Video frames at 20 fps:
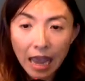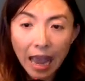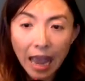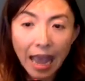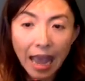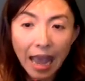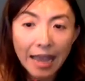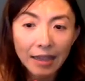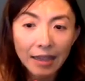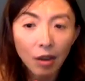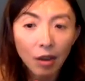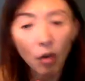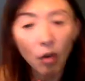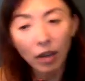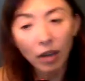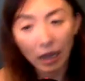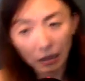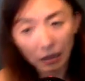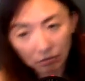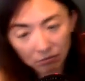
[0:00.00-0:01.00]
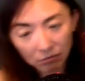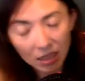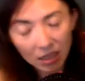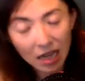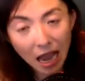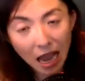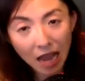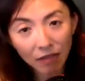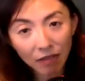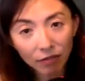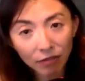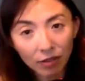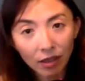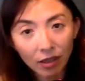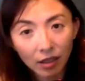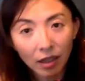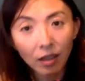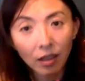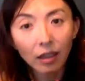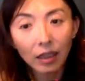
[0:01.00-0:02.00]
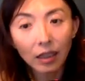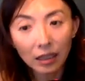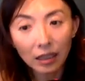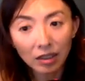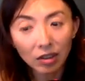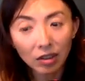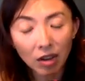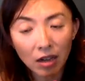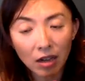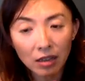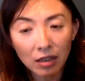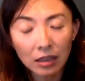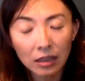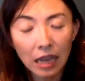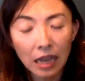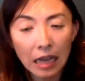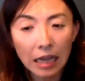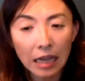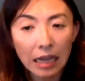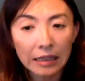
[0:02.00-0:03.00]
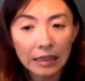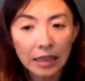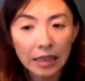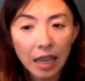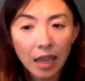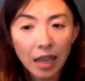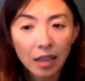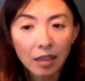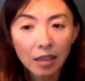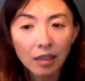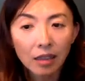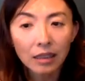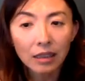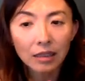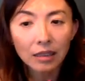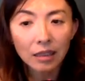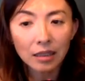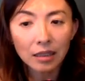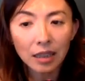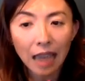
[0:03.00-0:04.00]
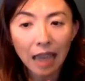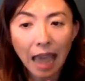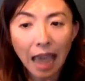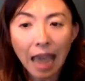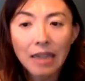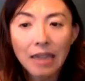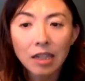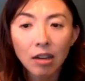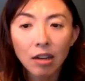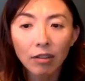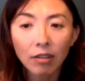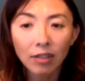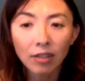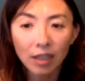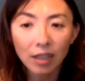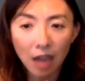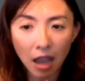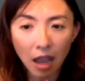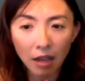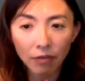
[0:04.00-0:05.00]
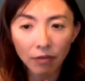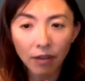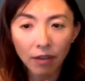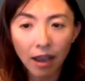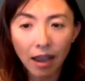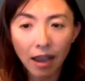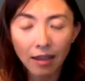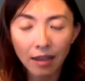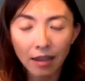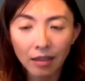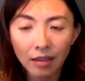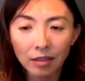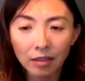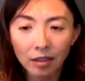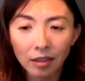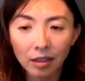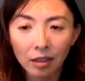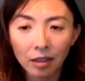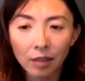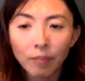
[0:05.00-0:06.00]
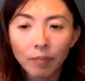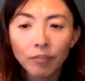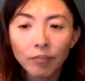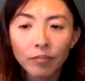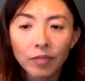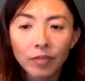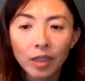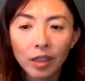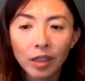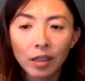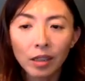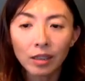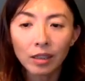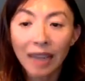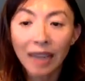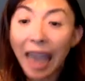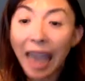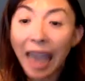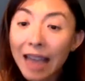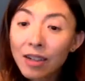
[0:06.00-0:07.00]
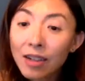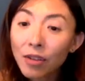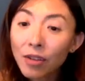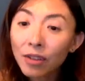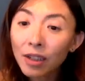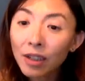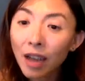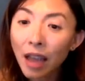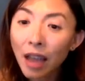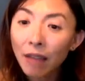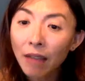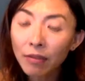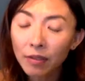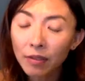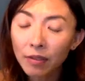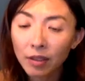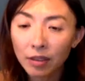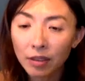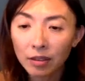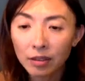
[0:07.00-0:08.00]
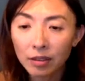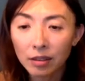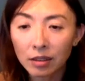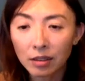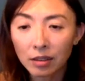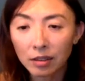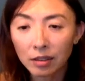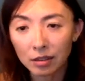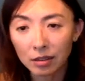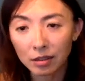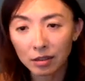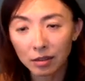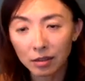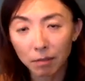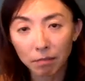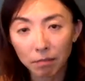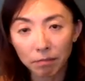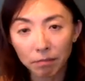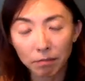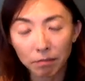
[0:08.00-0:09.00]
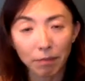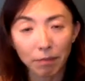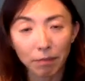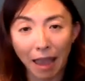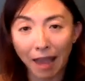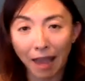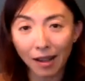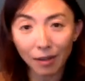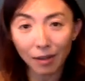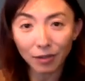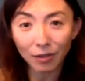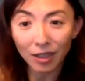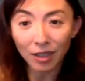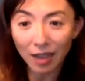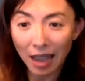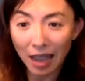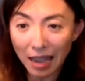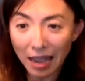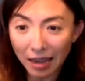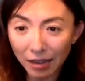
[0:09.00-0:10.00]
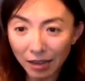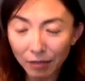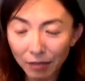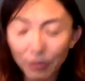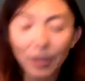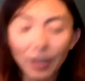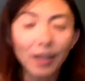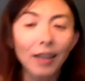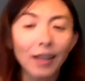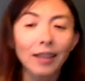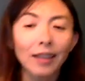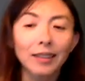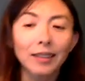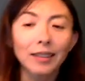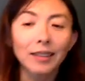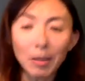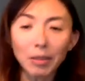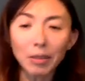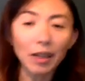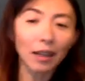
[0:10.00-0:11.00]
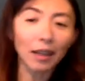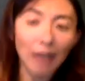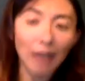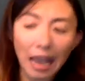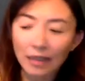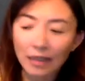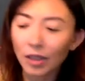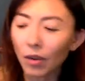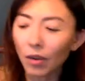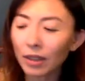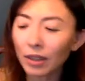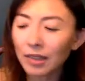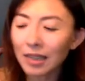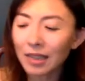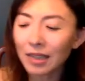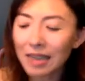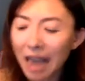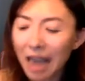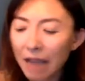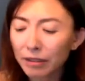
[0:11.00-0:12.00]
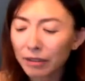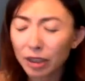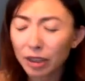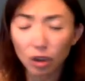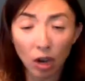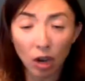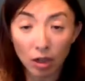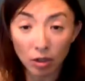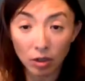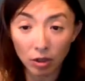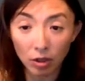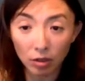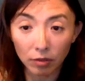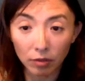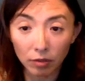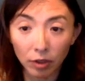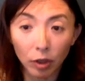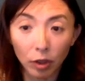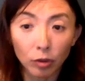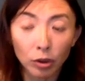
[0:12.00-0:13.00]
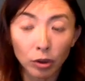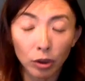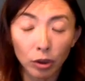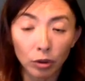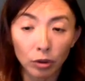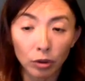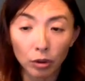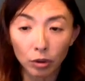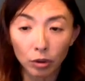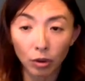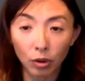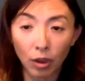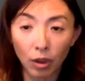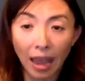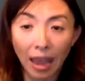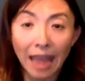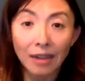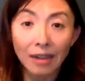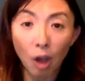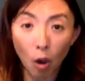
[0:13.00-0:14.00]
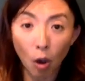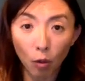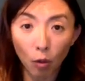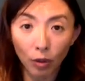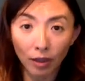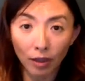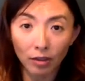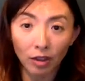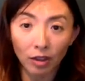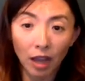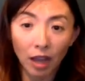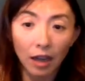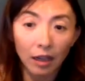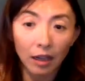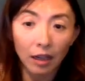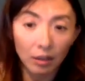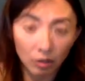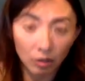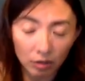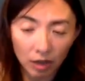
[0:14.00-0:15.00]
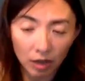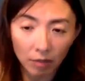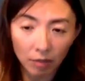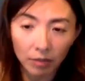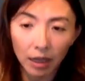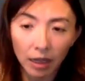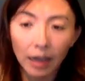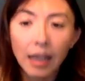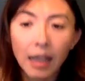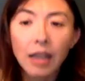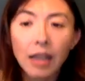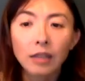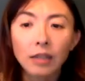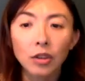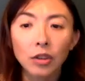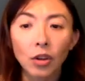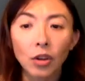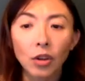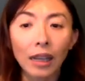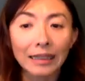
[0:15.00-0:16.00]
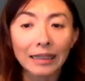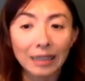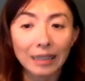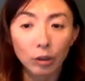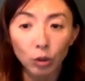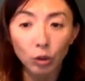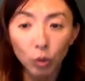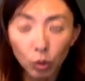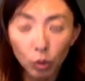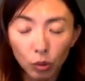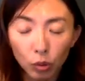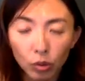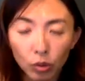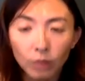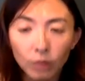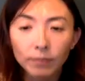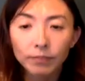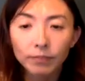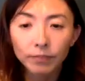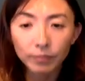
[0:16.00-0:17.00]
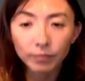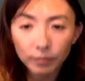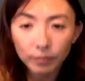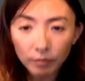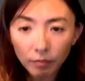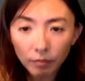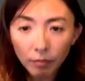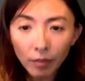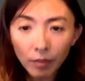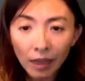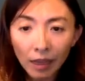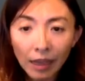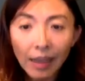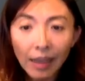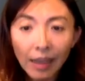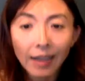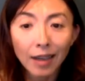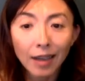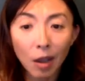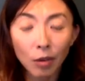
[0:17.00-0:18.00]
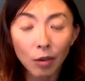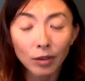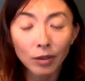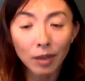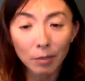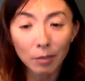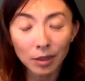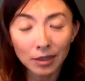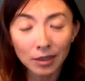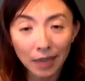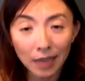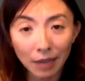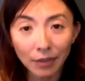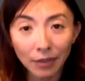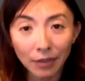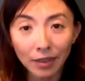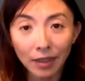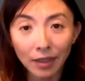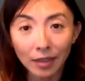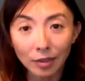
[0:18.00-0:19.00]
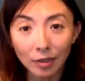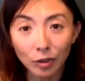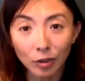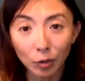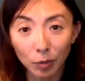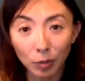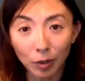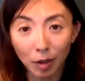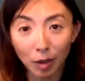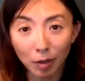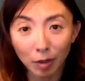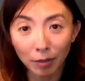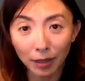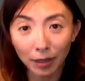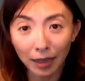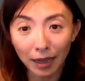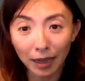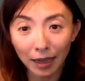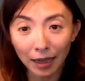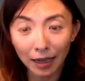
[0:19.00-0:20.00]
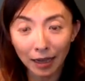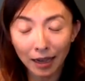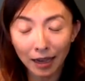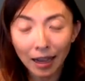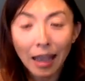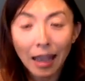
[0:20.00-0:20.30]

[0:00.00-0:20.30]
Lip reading: And okay, the knife, easy to understand. This is the handle of the knife, and then the edge of the knife, the back of the knife, something like that. So it's a knife structure for you to hand hold it, to cut into something. So it's a tool. Now, number 7 is super complicated.